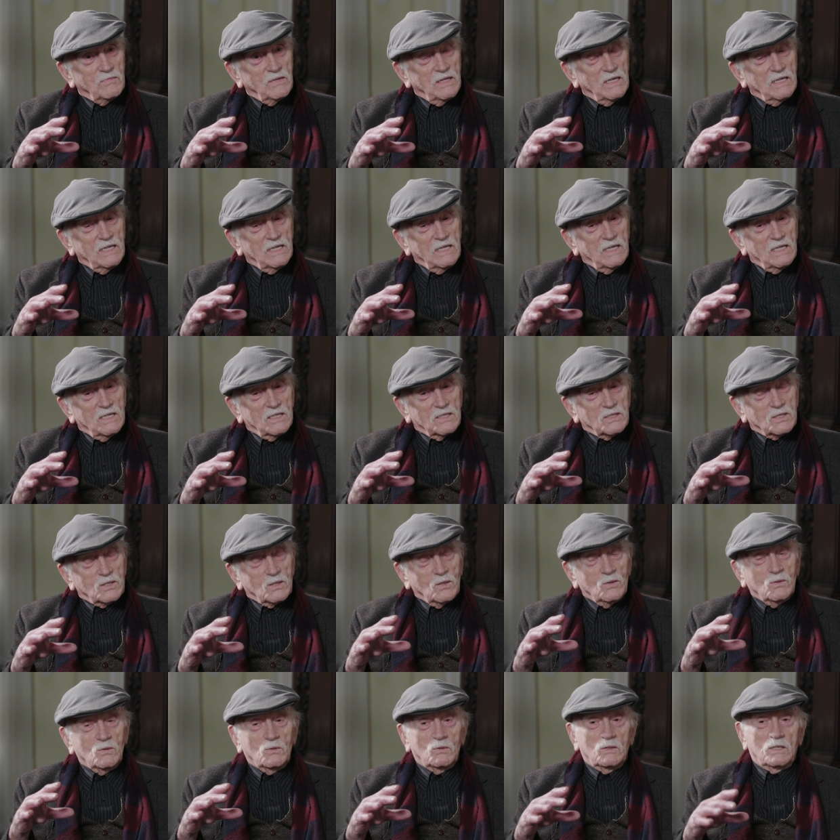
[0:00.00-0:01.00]
Mm.
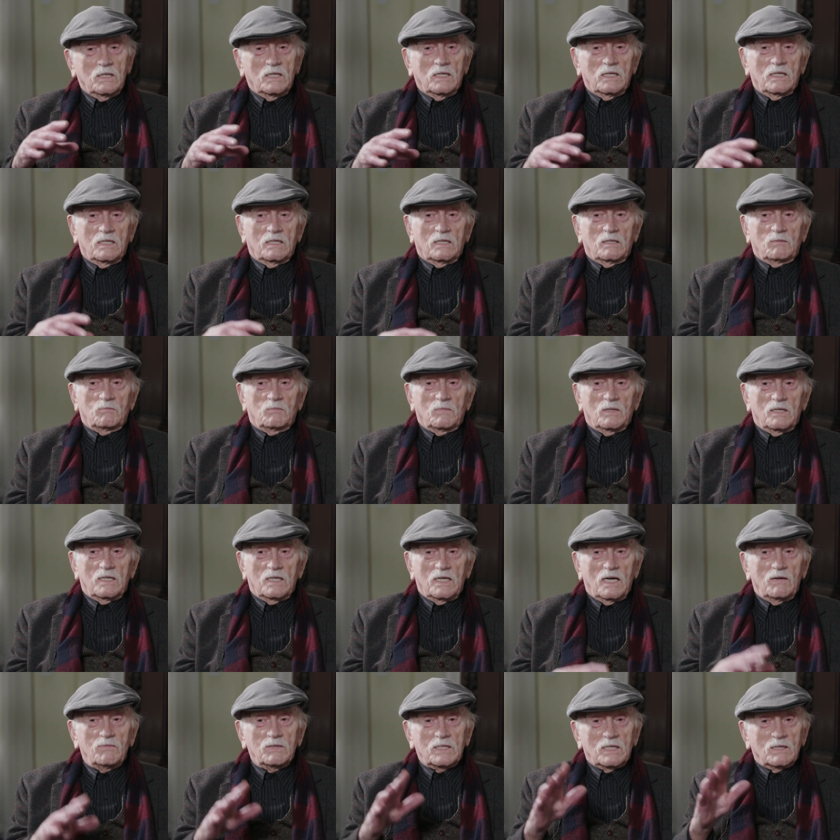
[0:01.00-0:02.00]
So um,
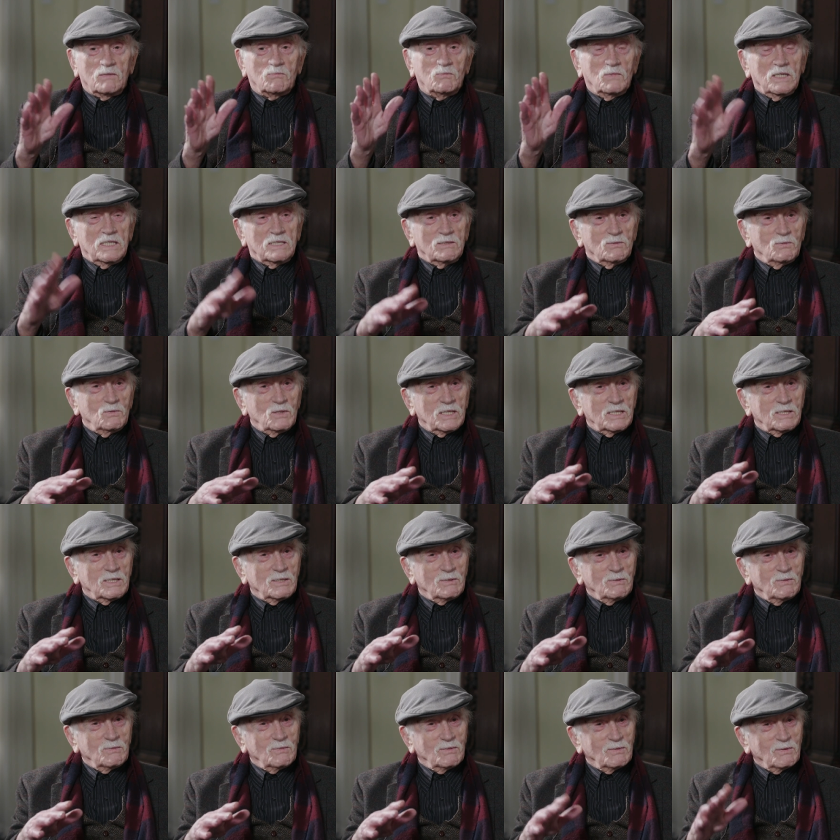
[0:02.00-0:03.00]
everything went,
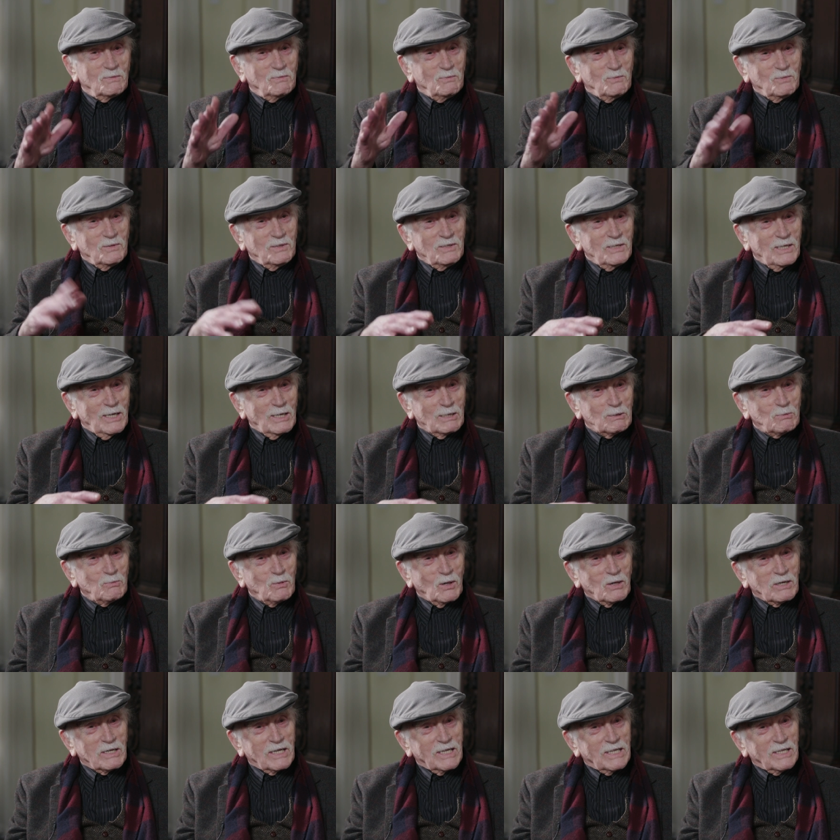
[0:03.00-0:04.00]
was not
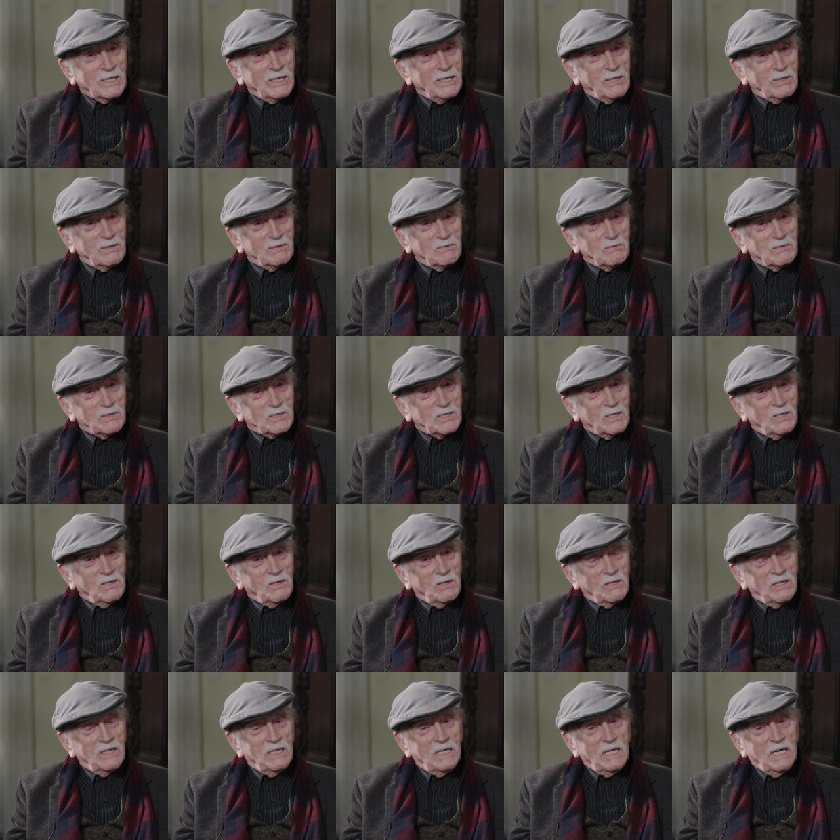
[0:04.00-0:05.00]
working there at
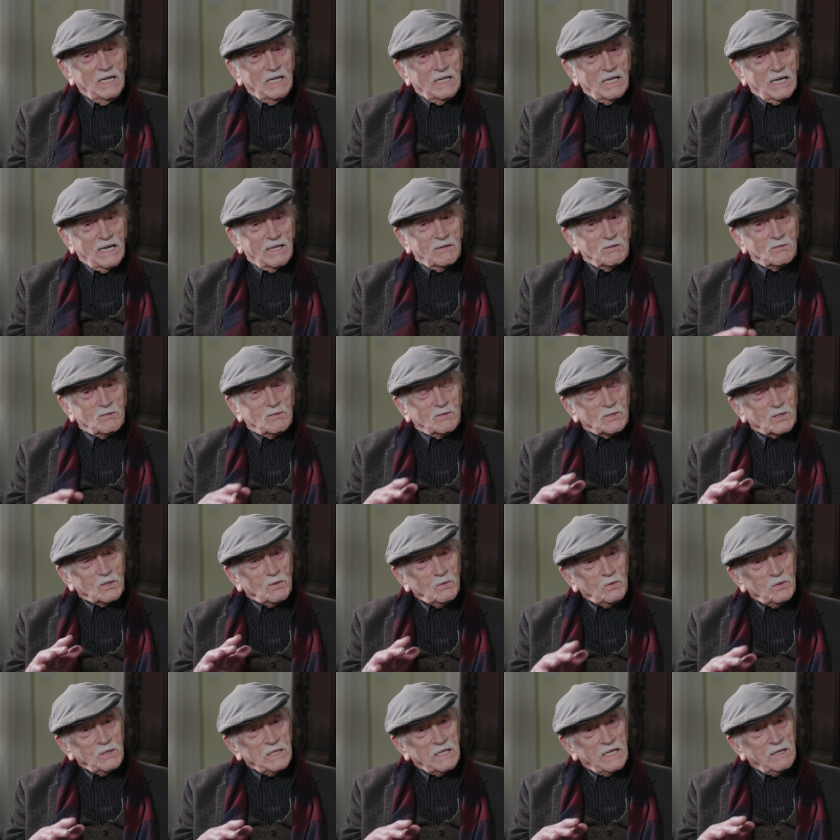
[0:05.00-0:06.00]
all. Mm. And it was
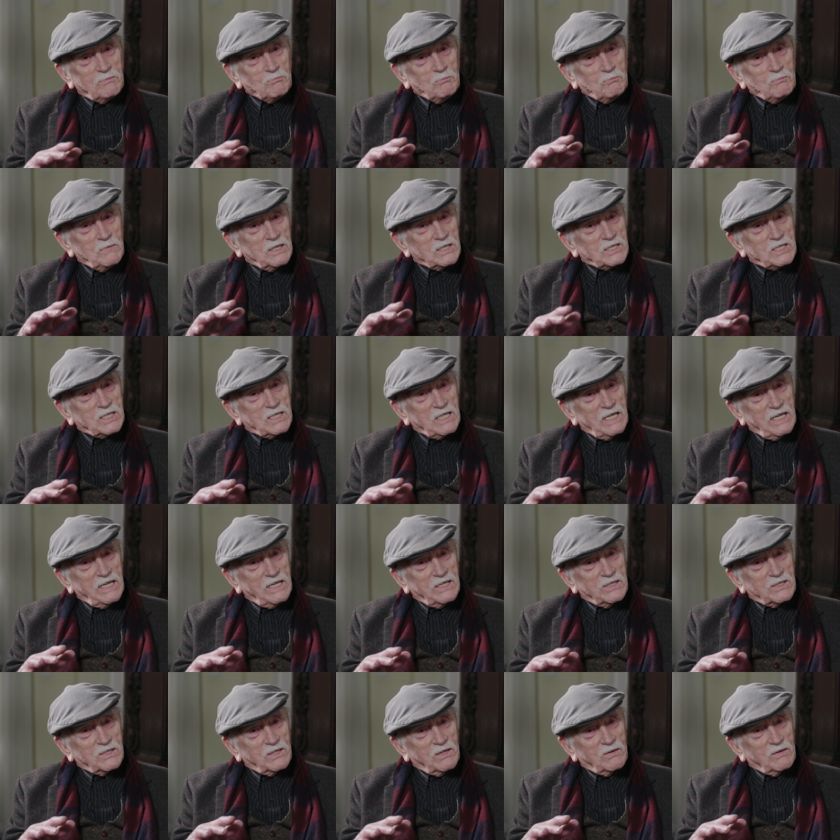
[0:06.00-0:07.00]
only much
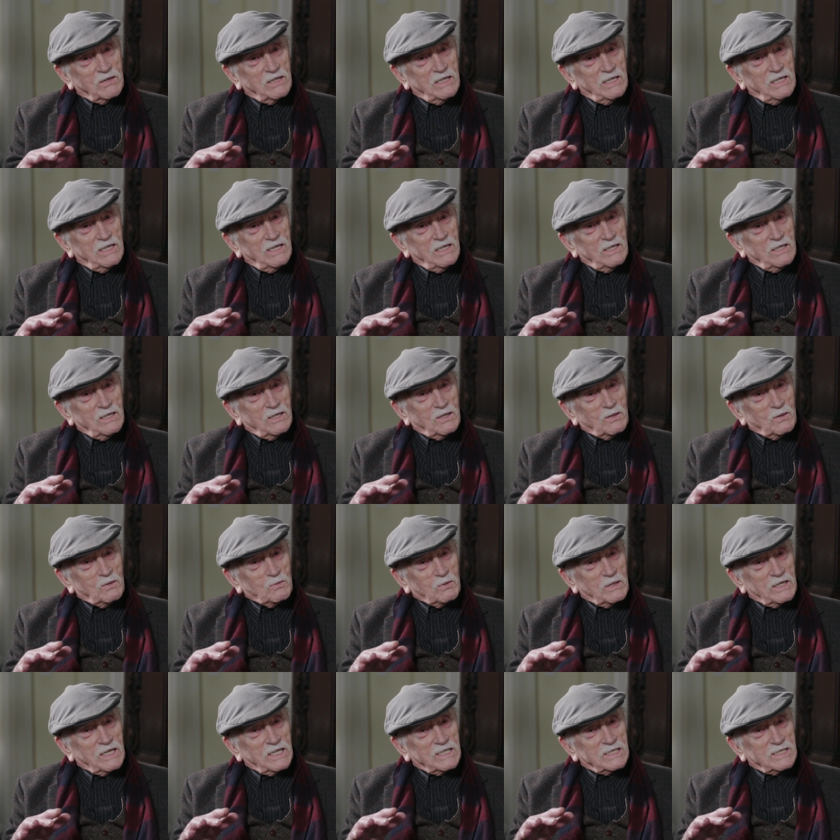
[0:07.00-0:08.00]
later
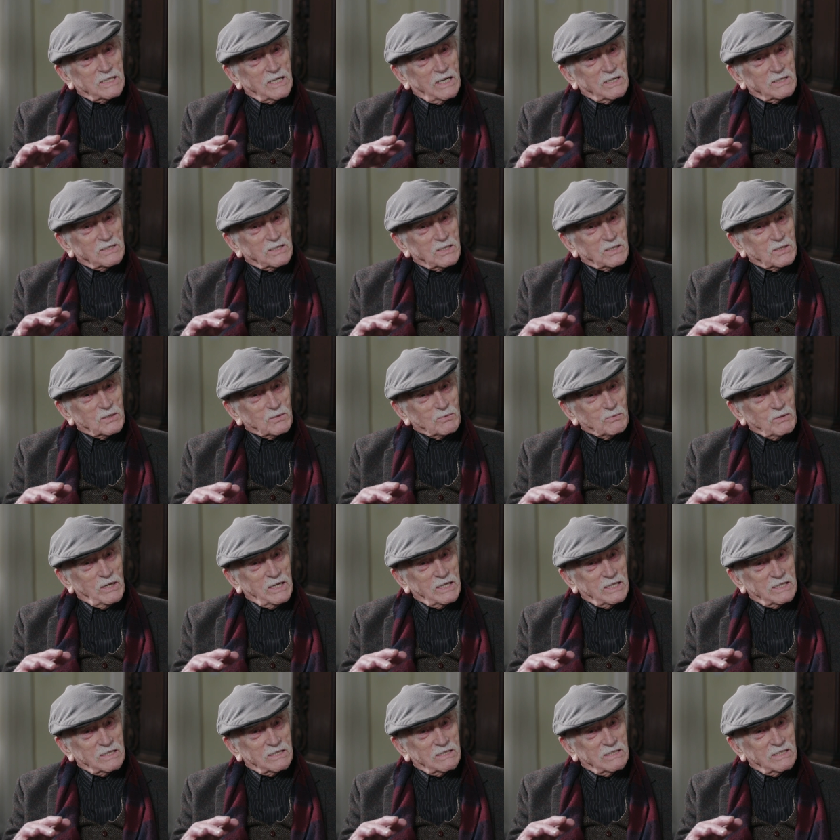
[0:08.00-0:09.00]
when I started to
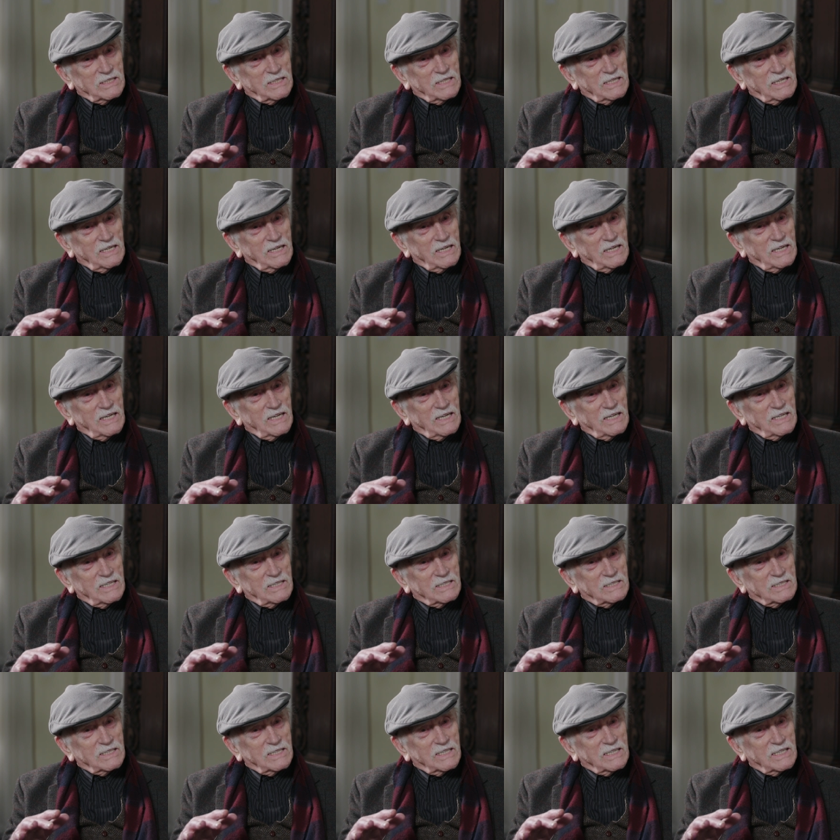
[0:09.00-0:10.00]
write
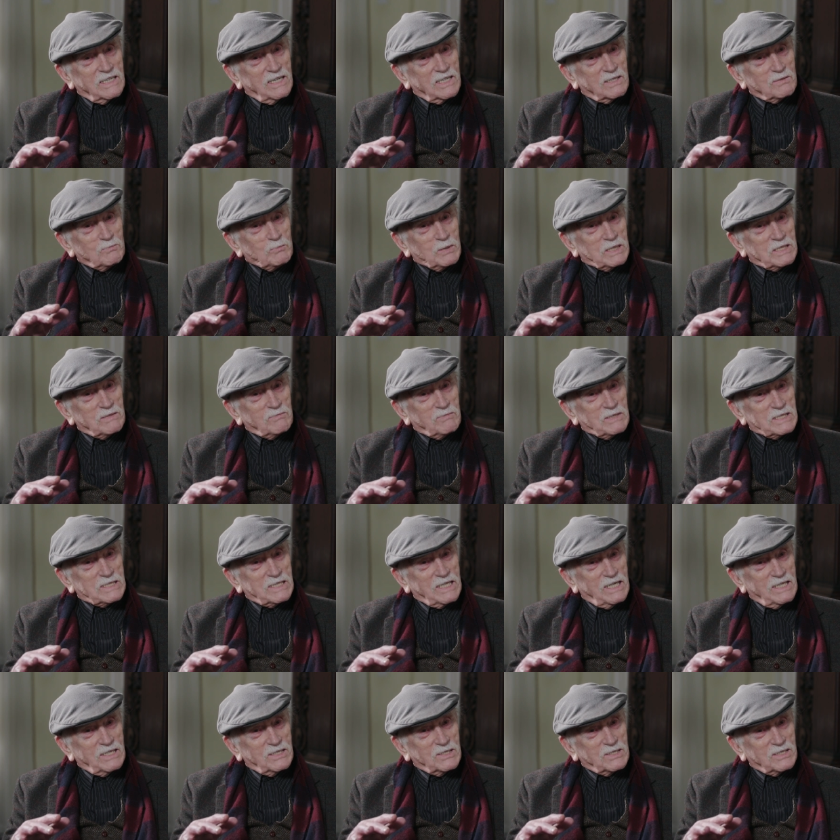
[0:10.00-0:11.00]
and got a bit of
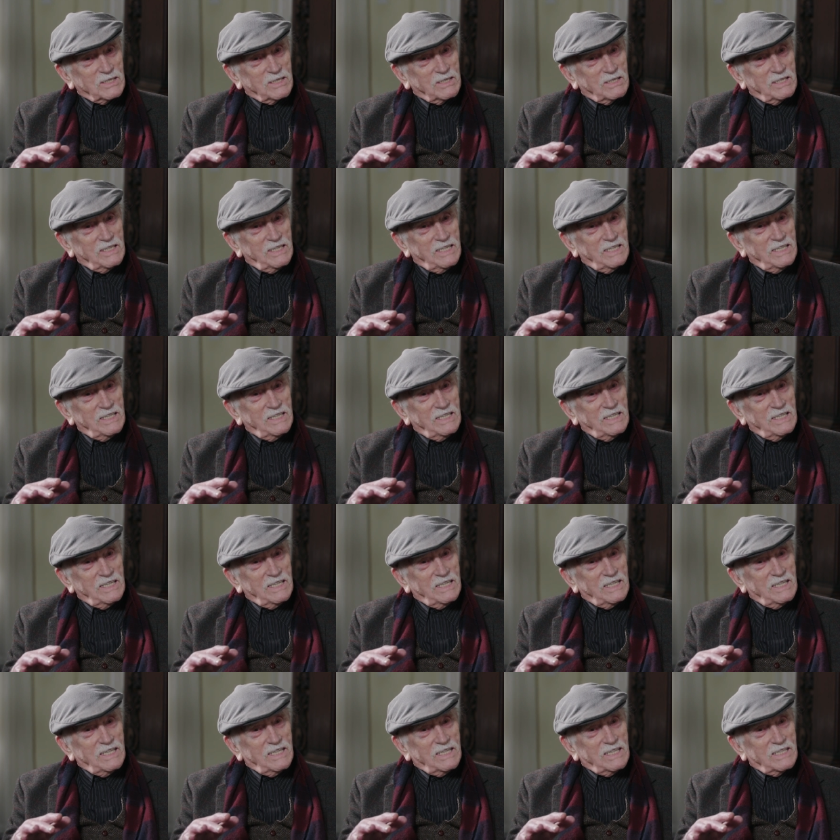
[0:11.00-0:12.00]
attention mm.
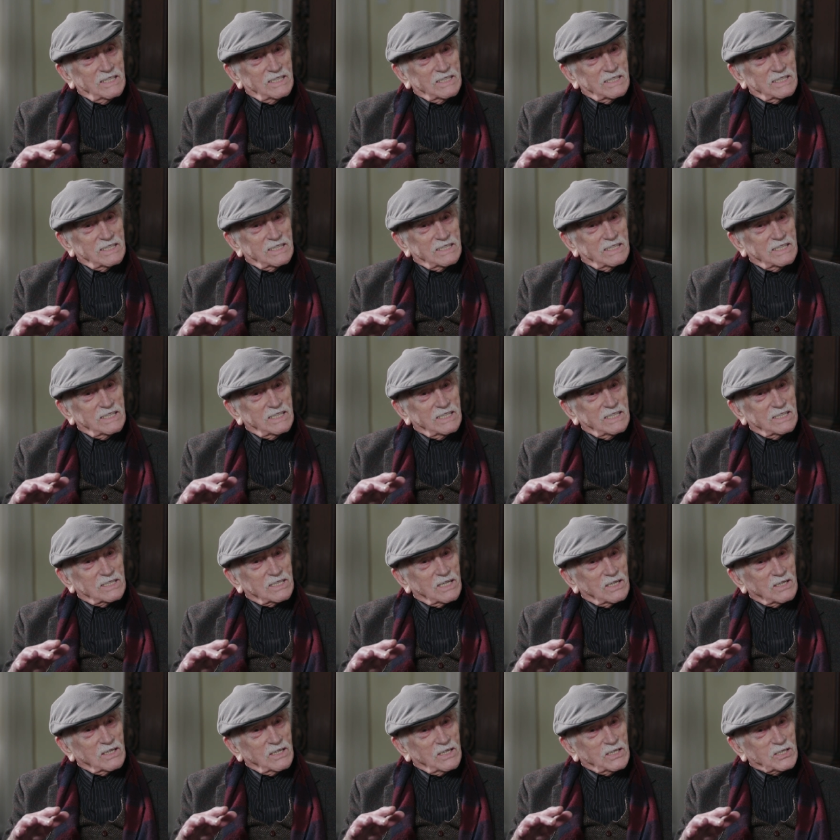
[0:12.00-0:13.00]
that he
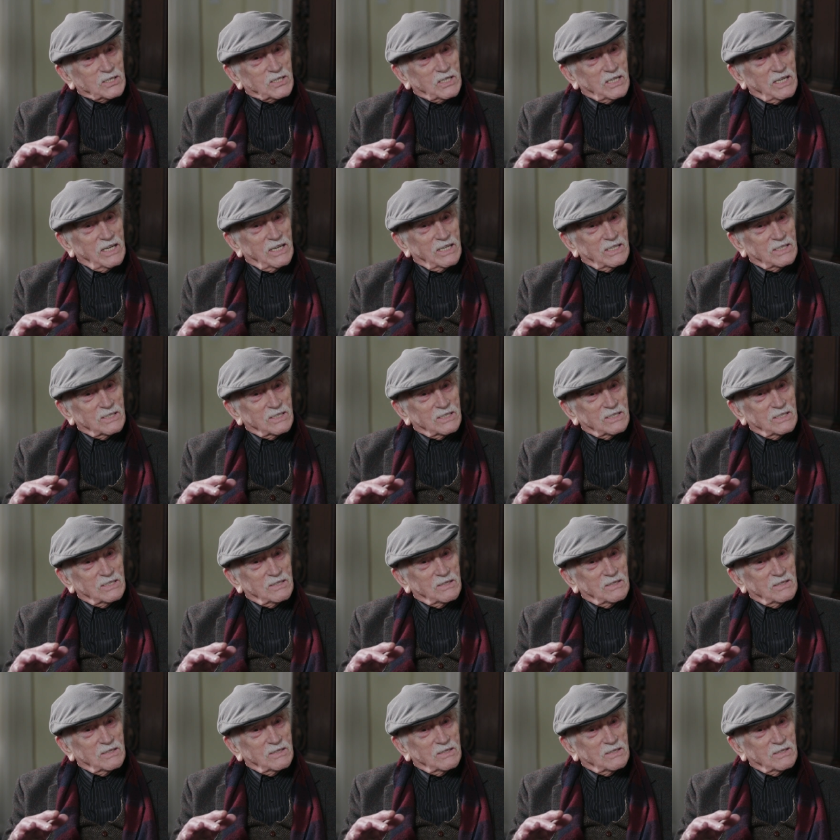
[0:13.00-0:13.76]
suddenly changed.